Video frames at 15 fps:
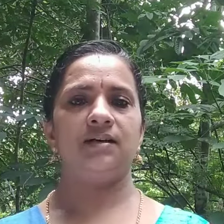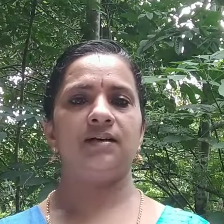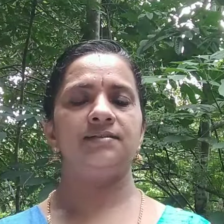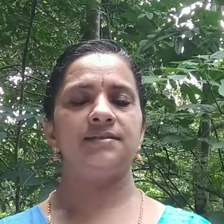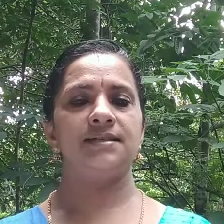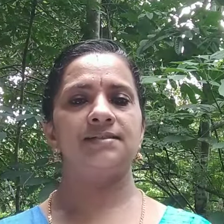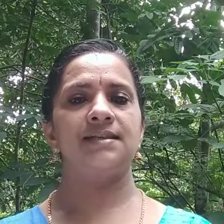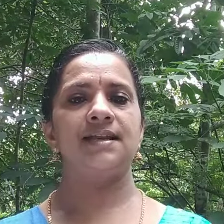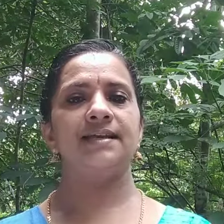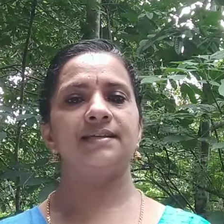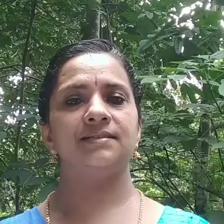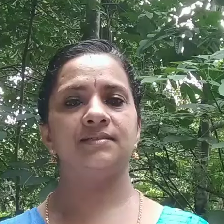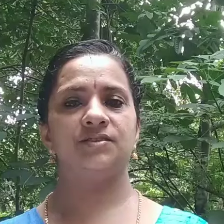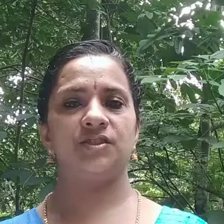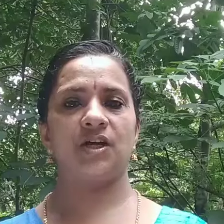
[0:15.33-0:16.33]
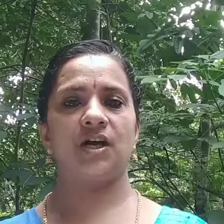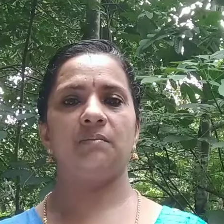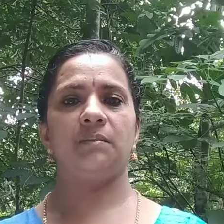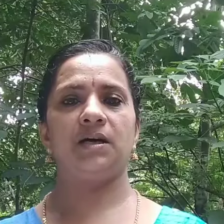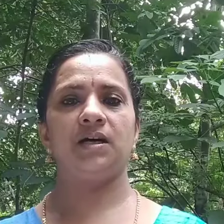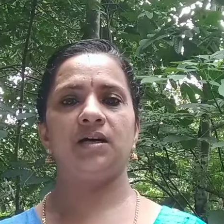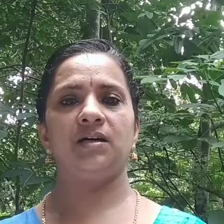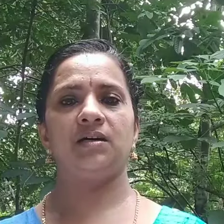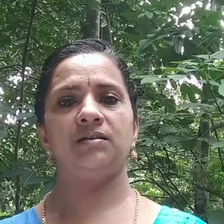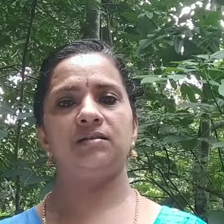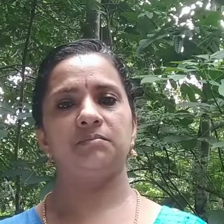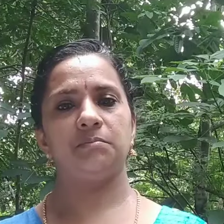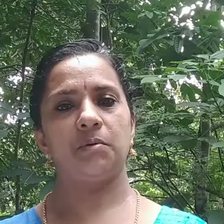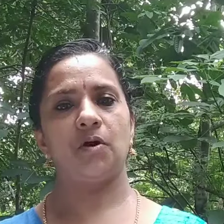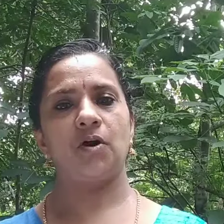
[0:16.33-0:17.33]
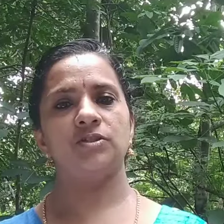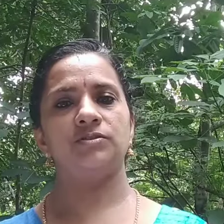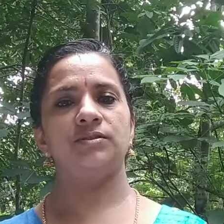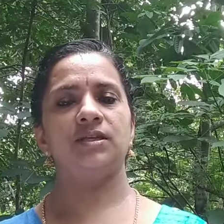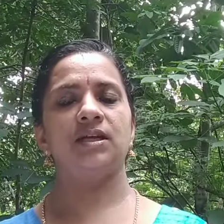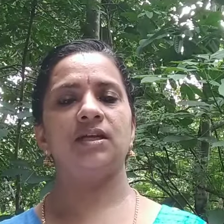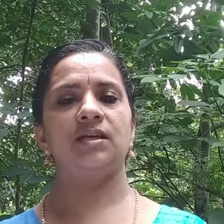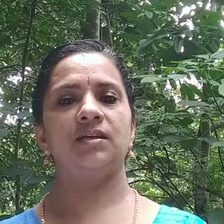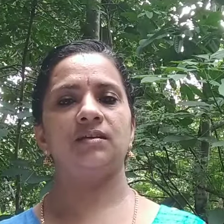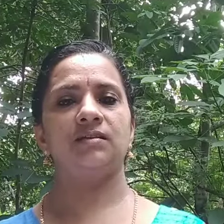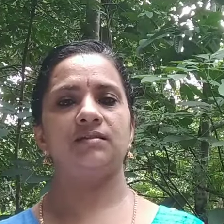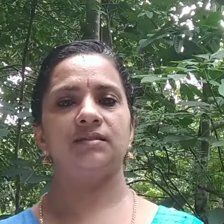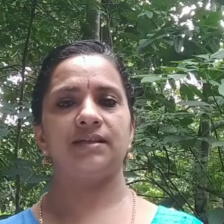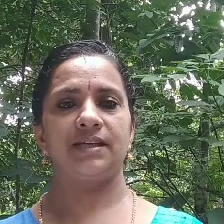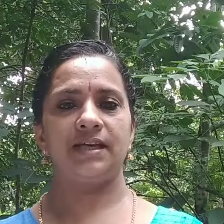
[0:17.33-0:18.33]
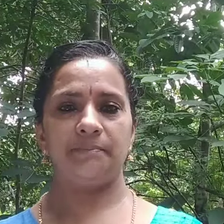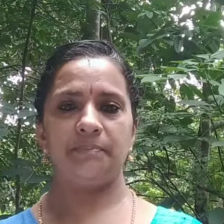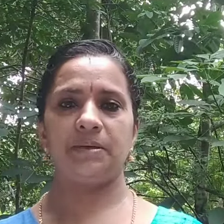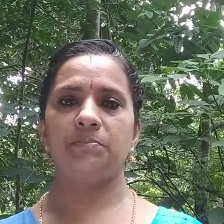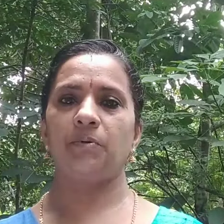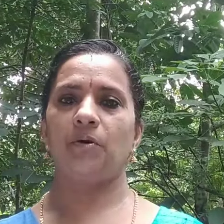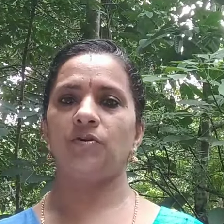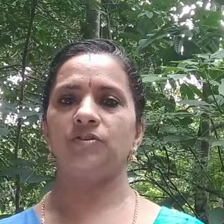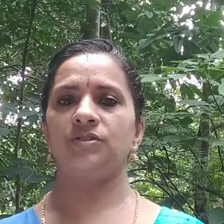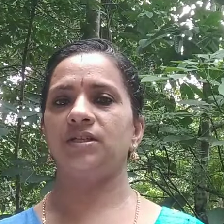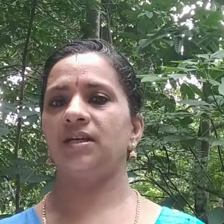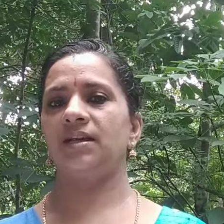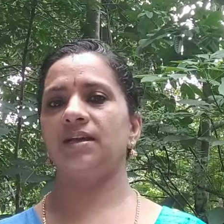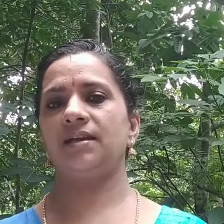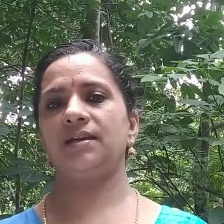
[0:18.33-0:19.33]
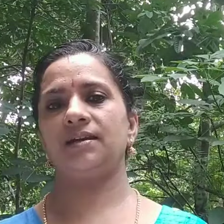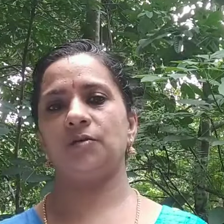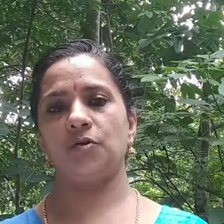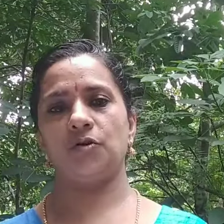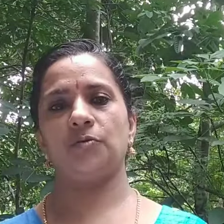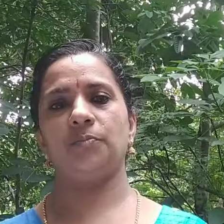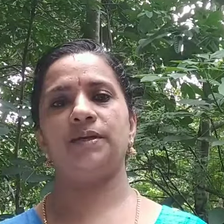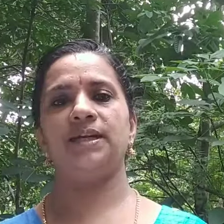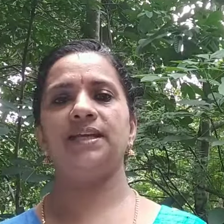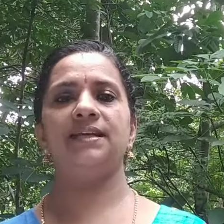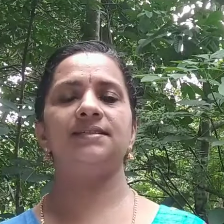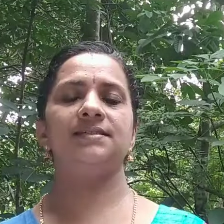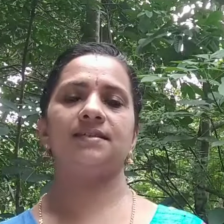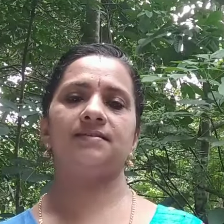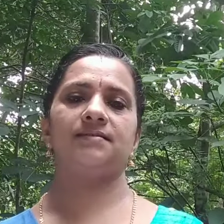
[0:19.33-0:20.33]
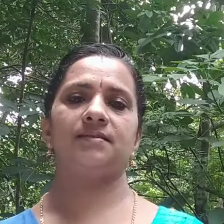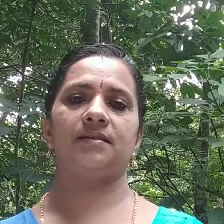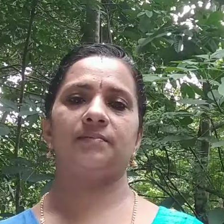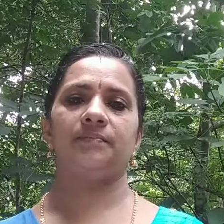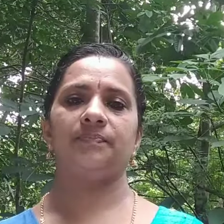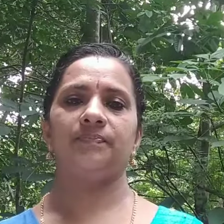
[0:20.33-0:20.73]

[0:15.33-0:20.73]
just like drama, poetry, epic poetry, comedy, etc.